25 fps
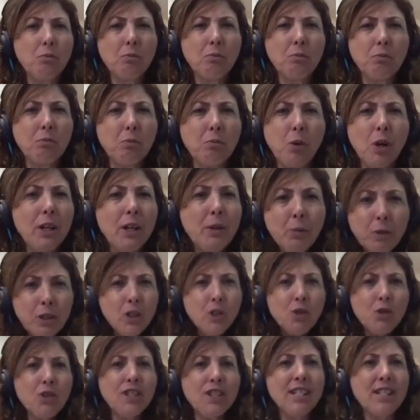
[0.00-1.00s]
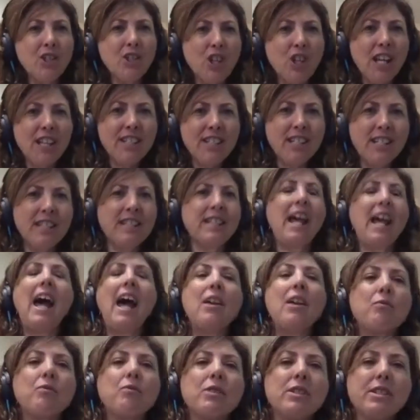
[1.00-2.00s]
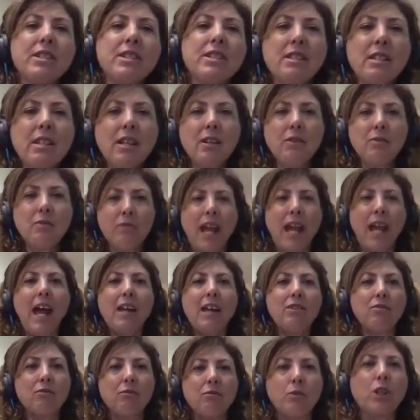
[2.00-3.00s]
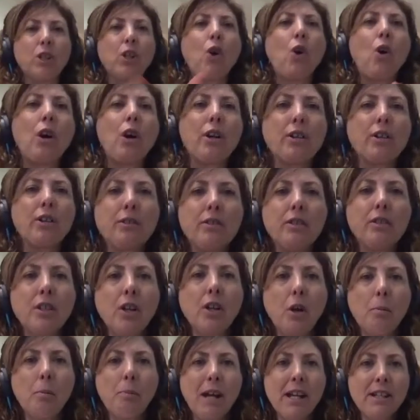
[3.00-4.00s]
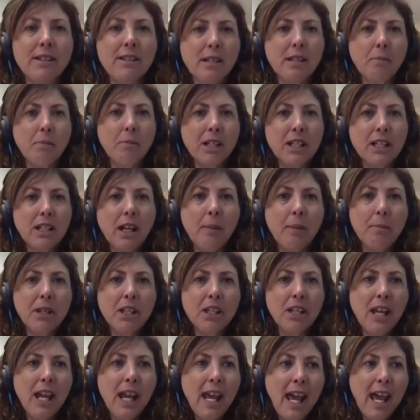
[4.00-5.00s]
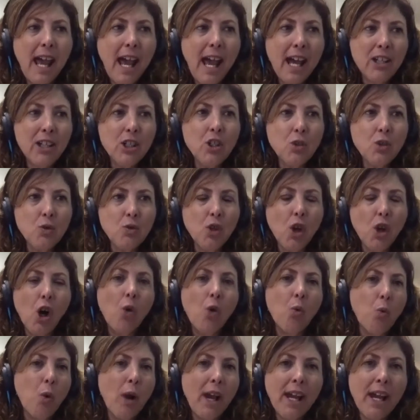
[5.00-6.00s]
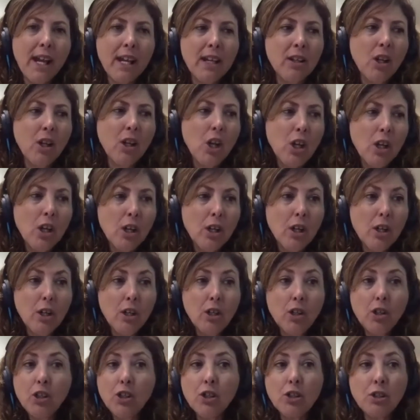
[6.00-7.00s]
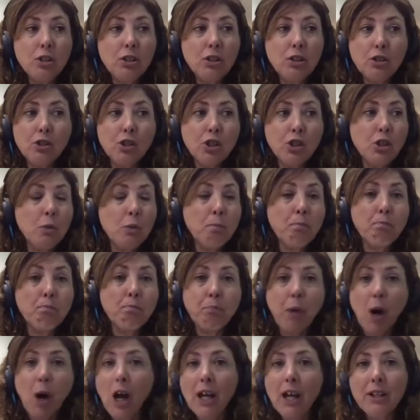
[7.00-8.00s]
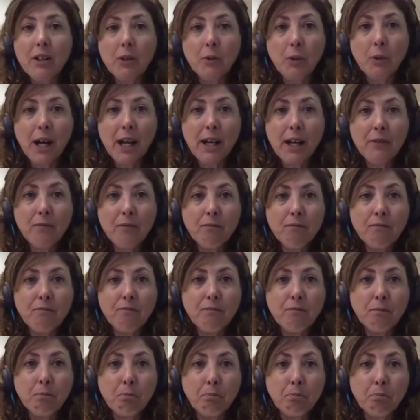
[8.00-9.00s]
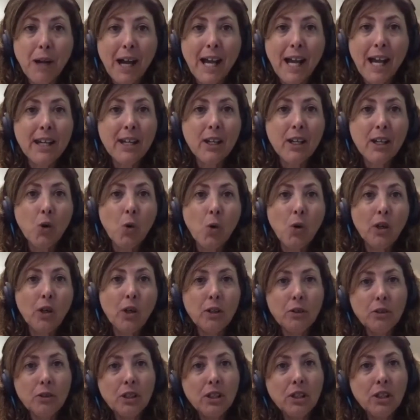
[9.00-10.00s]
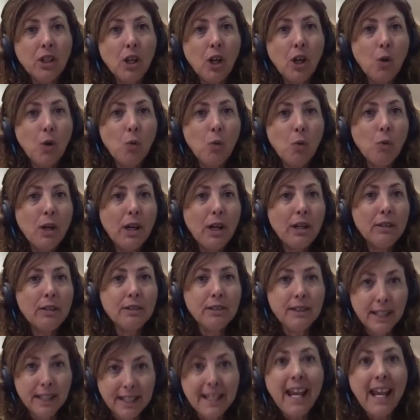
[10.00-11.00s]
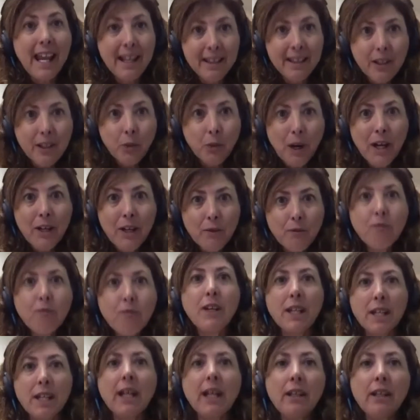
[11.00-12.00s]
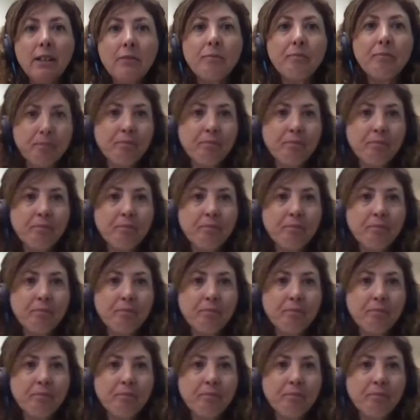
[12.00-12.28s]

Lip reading: what would you suggest in that regard, about somebody? I mean, how do you know when to buy the right bike, or, to get the right fitting?